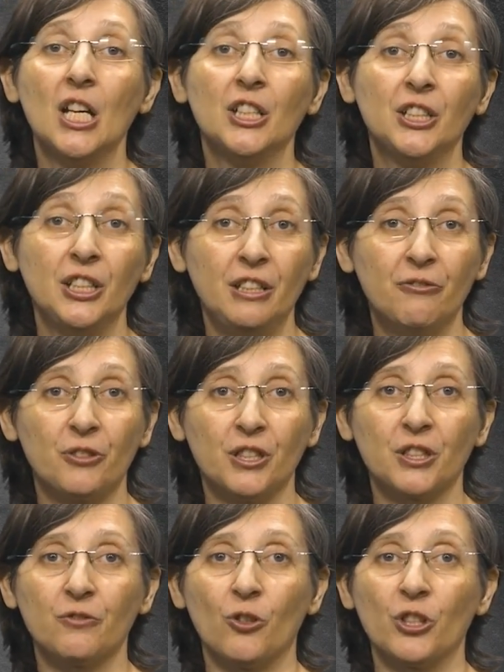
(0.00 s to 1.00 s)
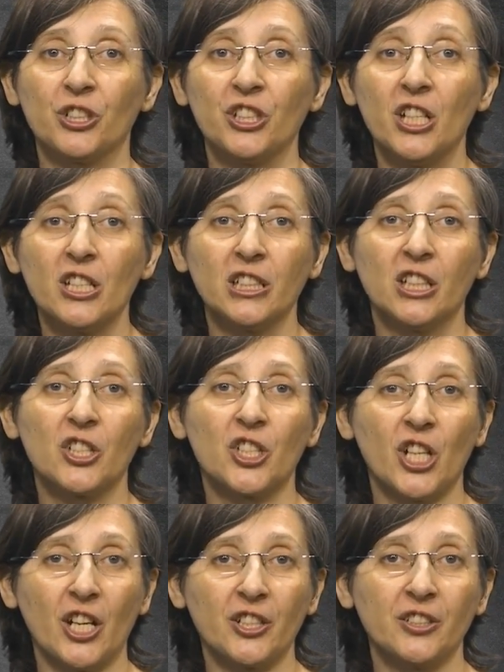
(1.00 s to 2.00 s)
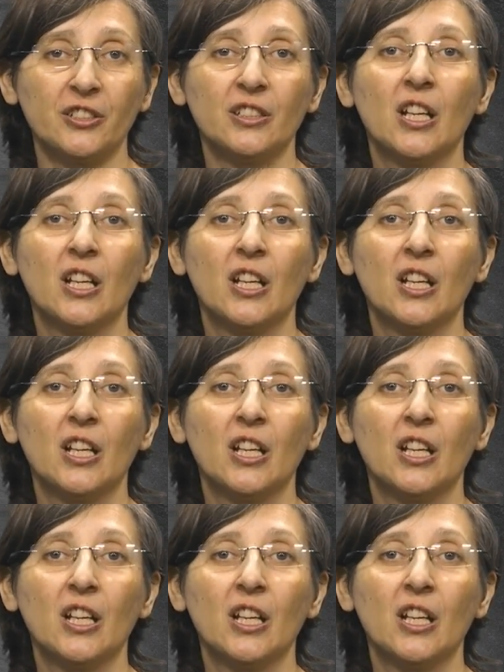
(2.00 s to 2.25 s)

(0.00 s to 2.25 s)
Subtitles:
The difference for the earlier chart